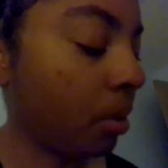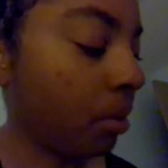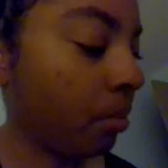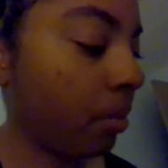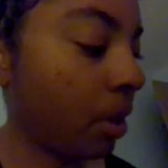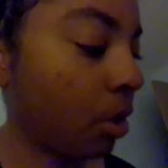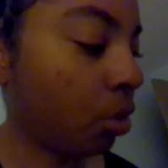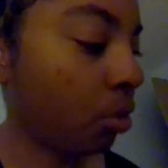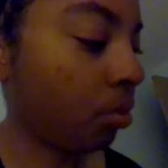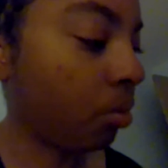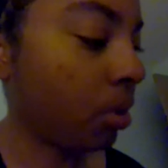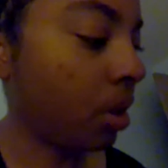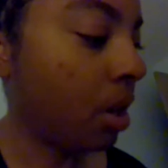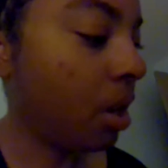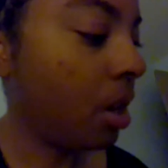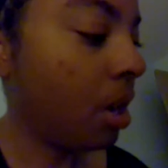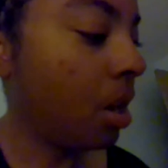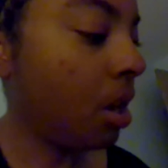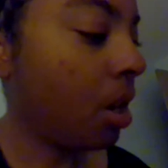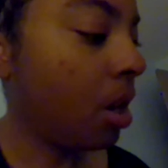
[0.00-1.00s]
or
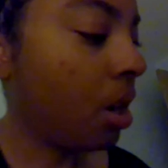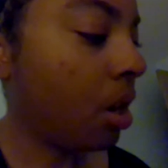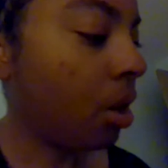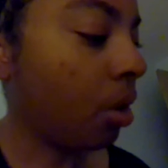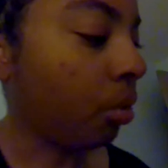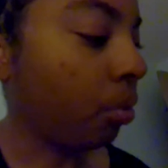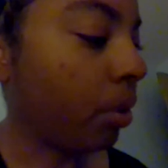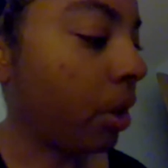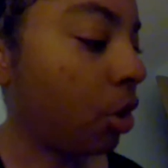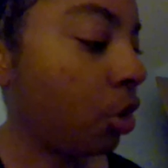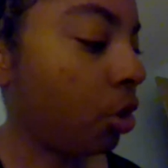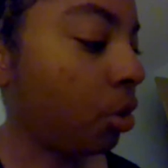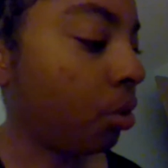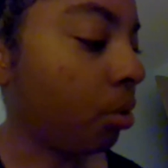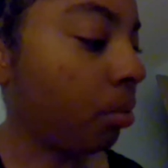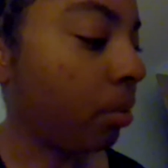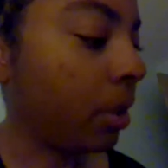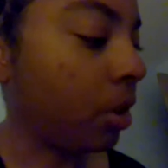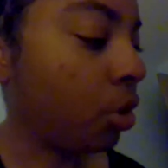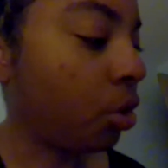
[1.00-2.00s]

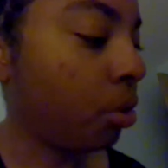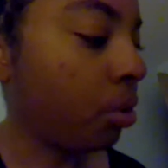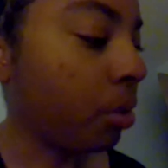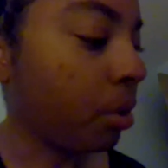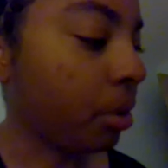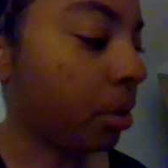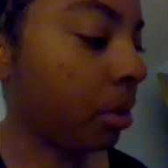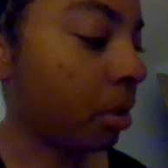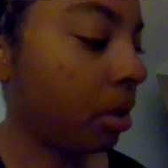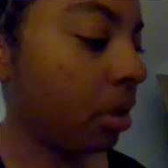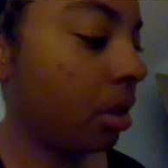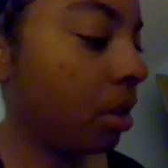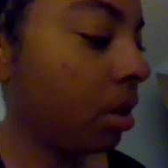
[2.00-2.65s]
restaurateur.